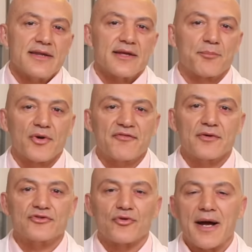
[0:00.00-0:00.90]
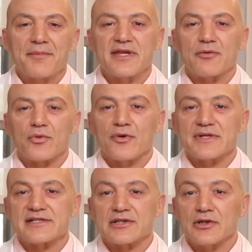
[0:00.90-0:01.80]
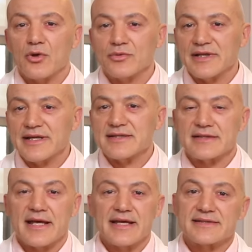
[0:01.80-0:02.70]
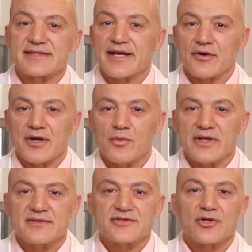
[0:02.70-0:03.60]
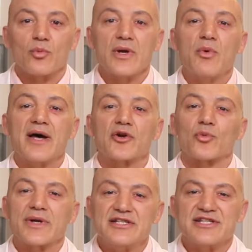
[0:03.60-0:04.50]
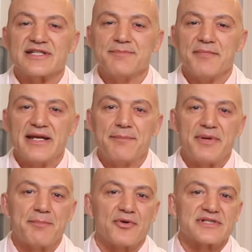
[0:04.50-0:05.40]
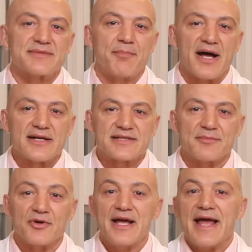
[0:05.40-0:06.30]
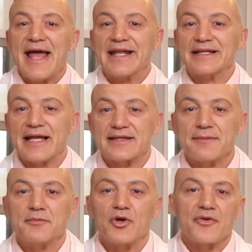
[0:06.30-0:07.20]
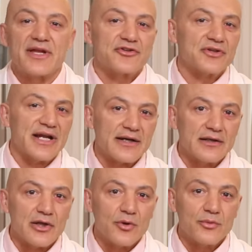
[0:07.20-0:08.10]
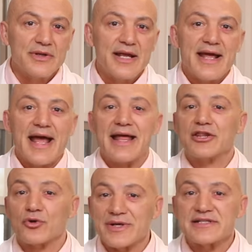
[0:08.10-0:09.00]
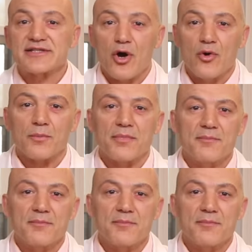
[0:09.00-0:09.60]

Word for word: The peripheral neuropathy road is lonely and, and, a scary one, so we want to reach as many people as possible and let them know that they're not alone and there is hope.